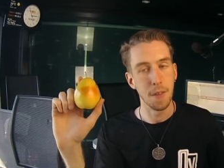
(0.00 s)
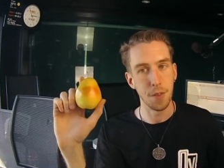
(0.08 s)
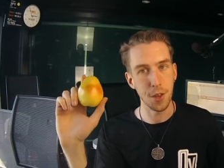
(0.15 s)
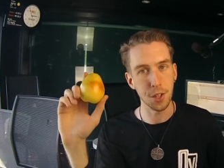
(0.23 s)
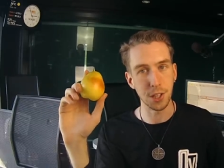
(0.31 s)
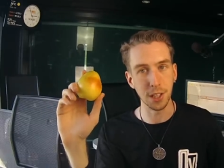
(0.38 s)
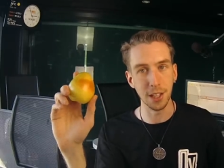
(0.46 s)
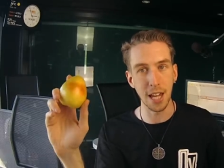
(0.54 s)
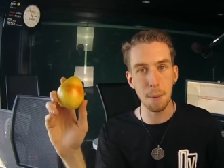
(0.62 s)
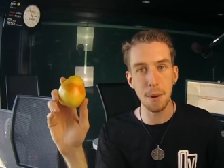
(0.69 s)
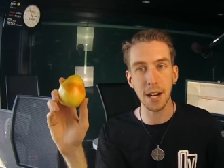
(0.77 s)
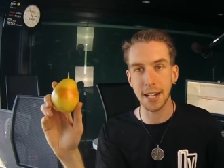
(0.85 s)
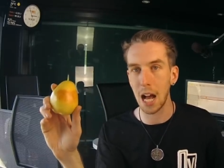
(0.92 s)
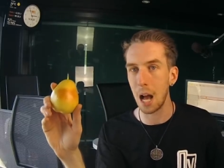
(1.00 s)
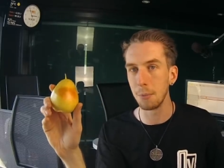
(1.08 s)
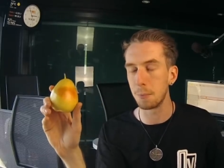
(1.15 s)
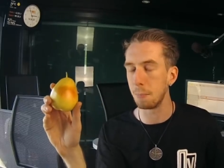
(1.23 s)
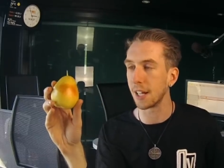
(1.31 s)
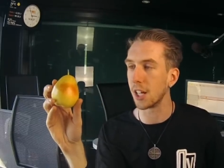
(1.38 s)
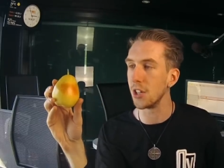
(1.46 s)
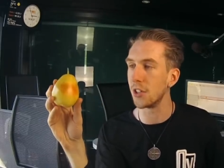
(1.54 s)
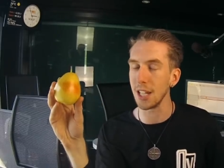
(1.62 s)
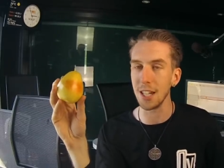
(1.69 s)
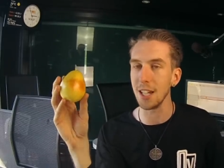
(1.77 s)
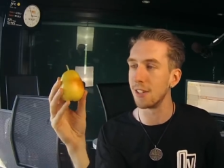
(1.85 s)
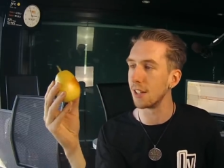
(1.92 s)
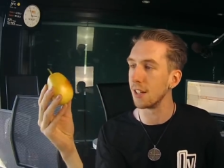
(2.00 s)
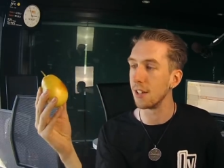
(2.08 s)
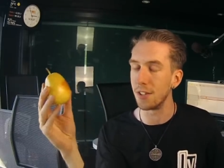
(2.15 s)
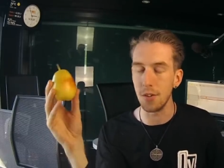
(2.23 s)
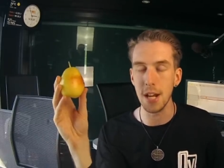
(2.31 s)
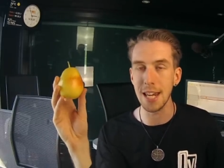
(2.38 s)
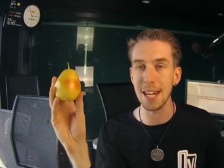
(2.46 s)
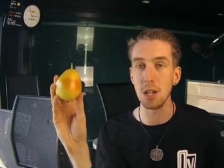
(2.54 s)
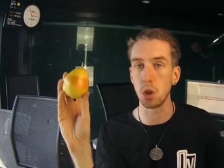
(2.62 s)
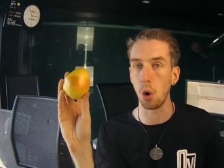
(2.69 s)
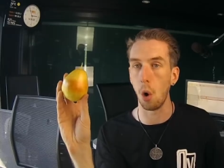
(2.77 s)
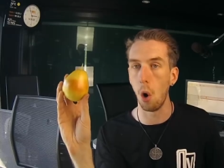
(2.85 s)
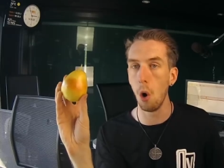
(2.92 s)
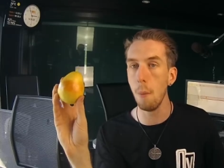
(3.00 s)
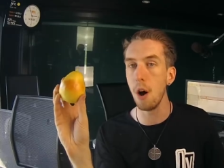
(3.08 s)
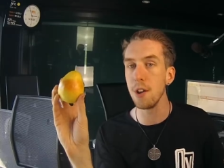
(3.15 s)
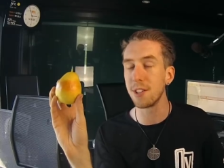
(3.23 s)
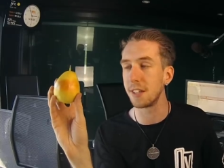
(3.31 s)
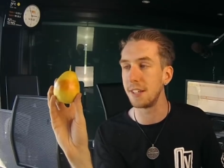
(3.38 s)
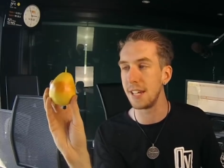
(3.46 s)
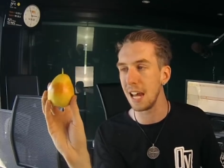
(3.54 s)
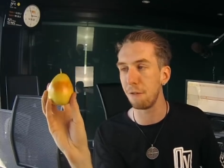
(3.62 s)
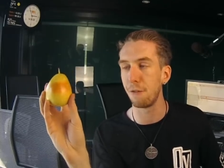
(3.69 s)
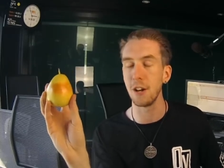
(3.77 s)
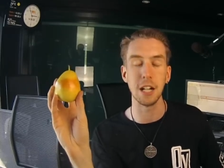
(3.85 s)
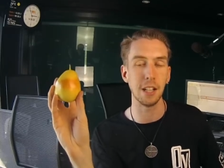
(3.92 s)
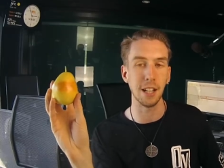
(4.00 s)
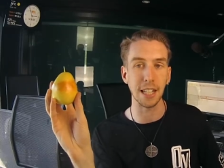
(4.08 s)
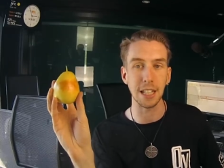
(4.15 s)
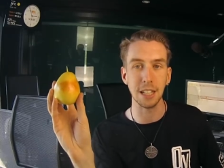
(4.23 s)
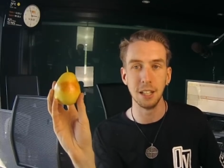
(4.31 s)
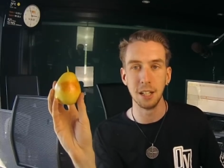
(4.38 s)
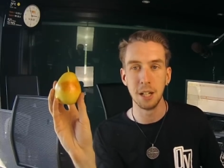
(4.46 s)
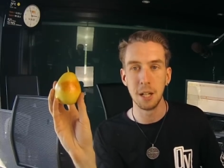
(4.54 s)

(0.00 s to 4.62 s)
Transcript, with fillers: the dilemma comes because it is it is almost definitely